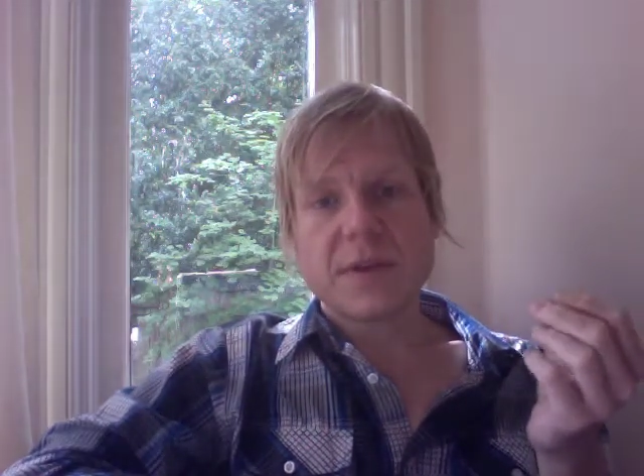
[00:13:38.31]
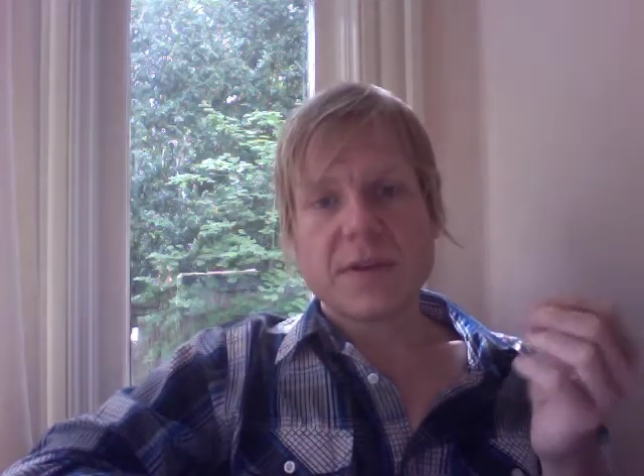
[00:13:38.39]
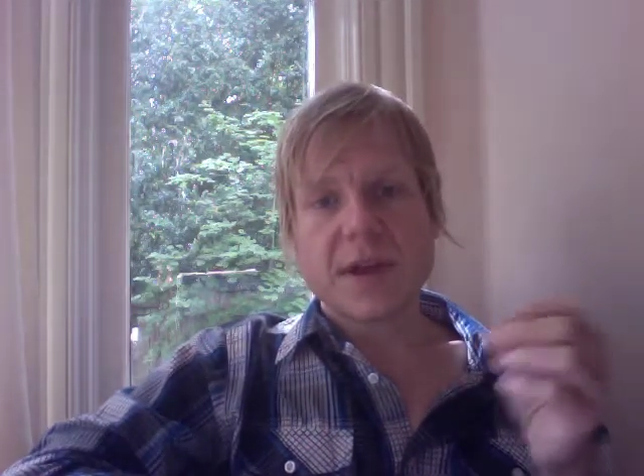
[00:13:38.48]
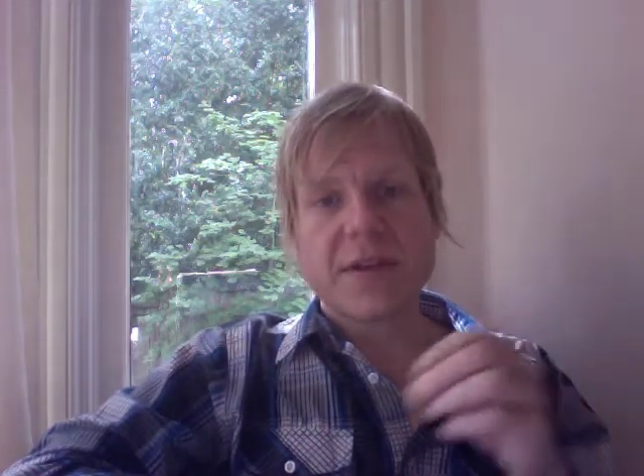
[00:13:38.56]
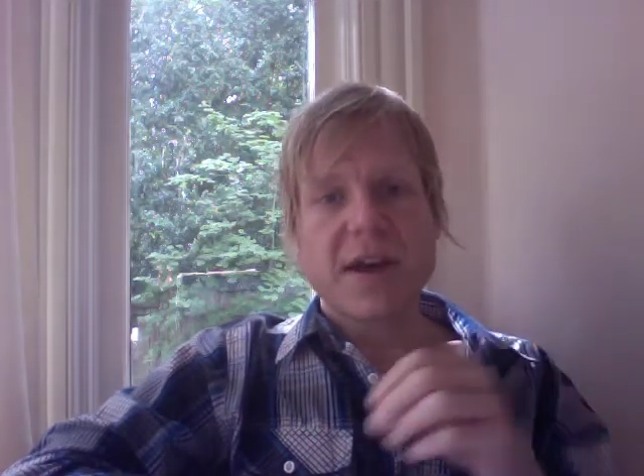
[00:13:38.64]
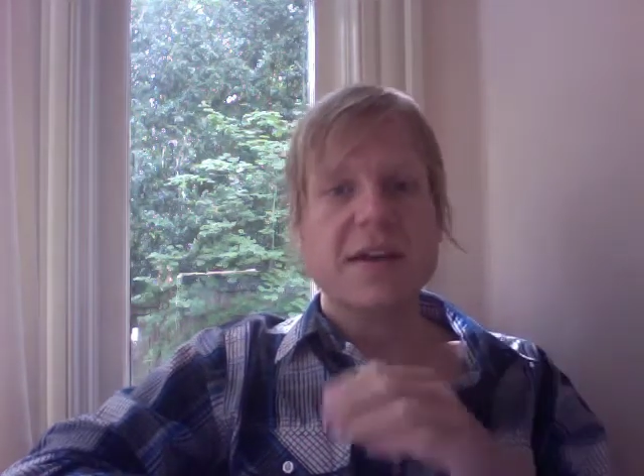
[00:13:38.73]

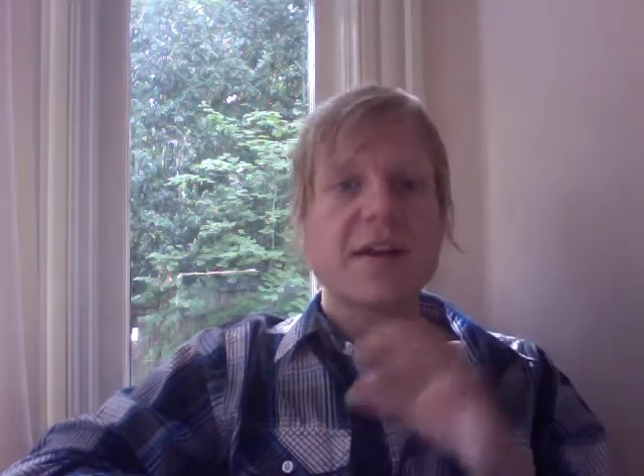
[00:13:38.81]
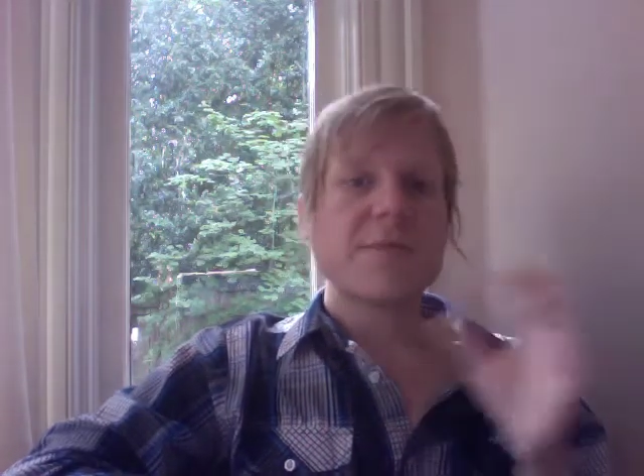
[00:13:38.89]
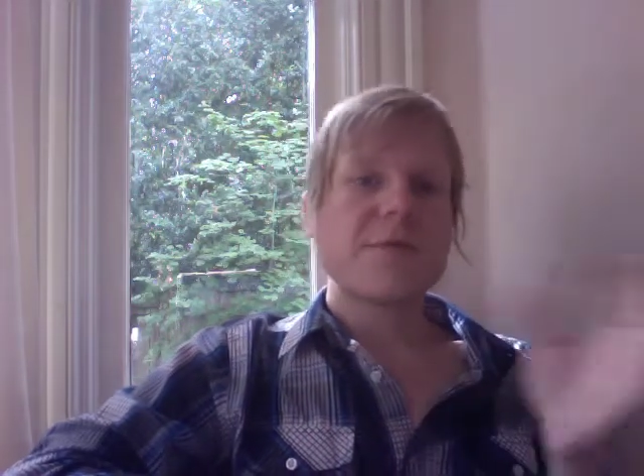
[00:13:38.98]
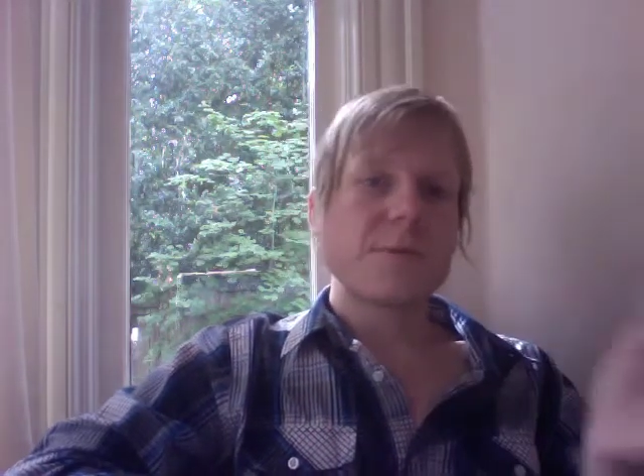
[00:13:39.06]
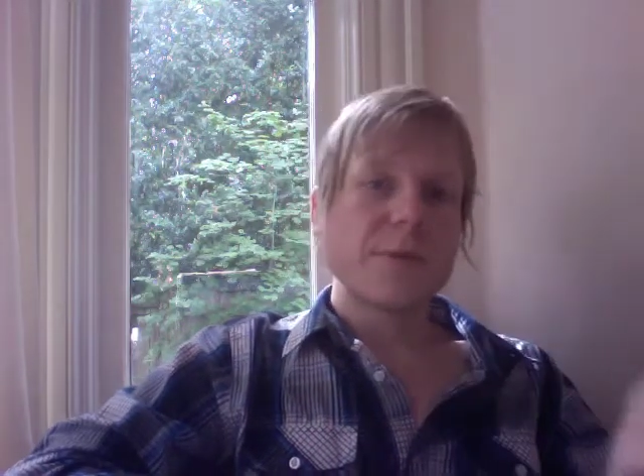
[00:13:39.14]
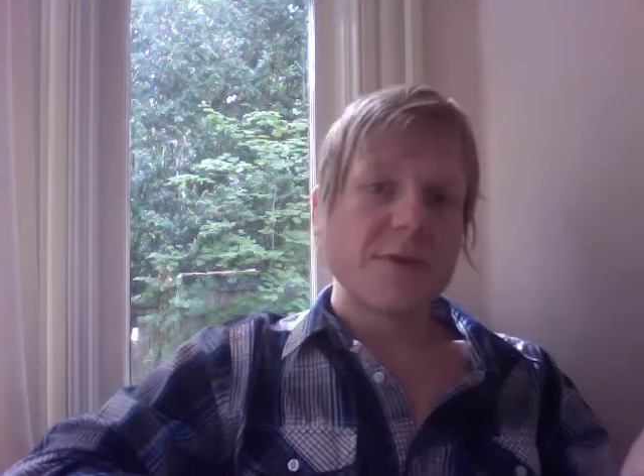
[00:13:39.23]
Now that
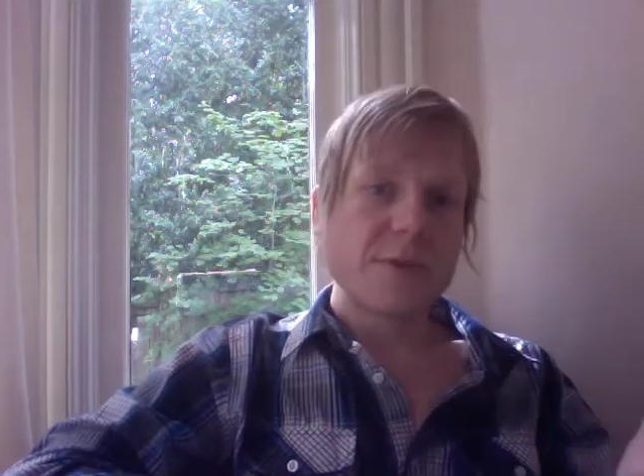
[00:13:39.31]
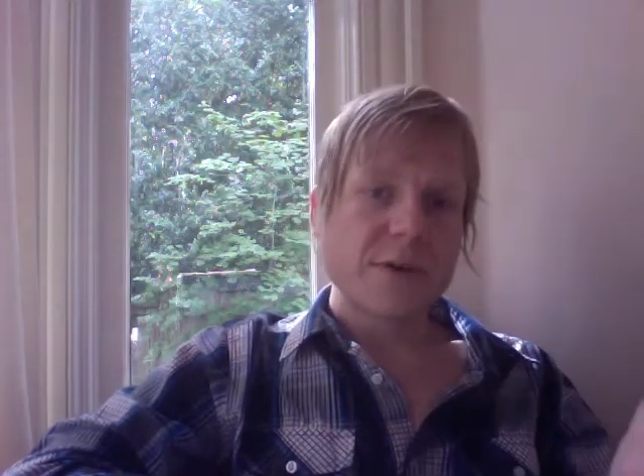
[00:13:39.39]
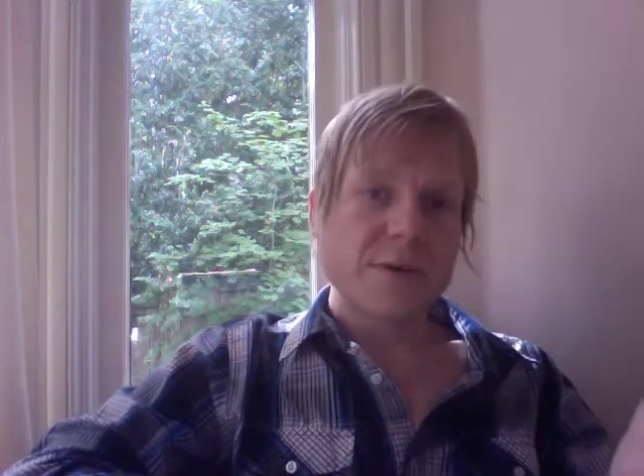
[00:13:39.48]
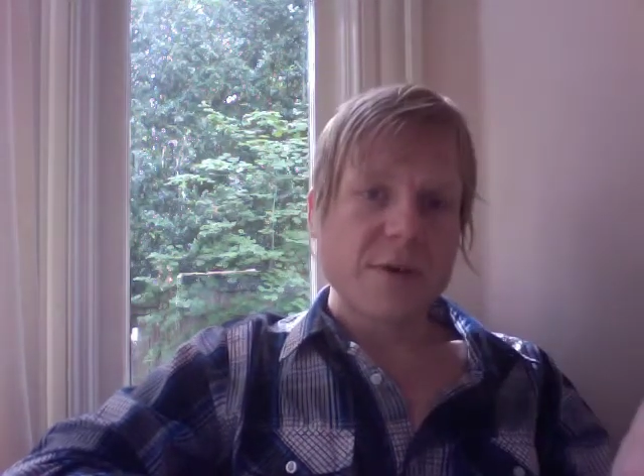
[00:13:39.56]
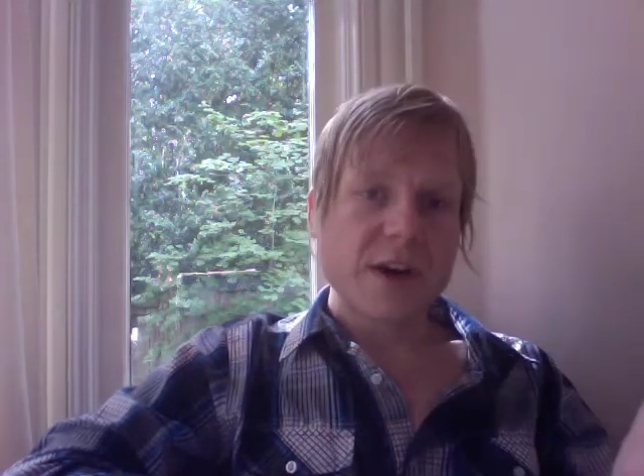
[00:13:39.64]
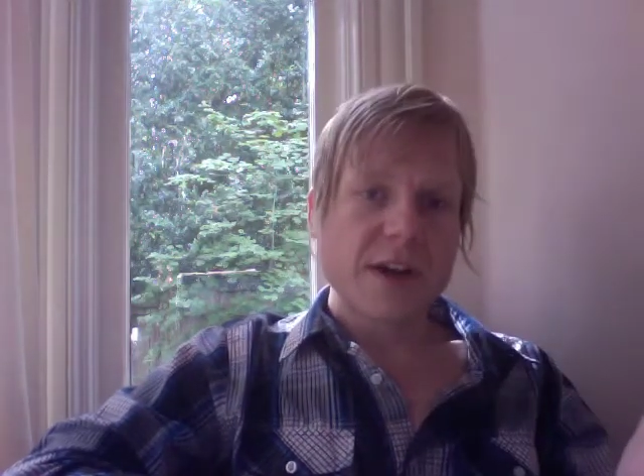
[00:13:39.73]
comes from when we
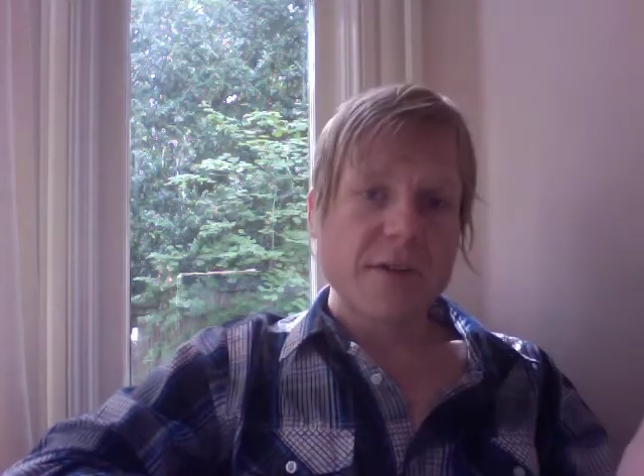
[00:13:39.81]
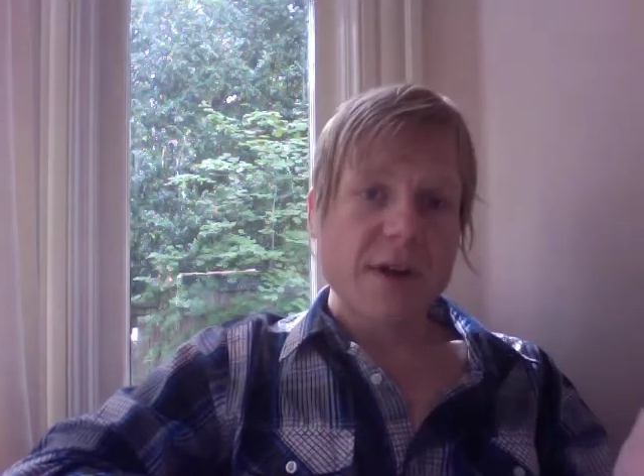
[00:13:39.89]
were running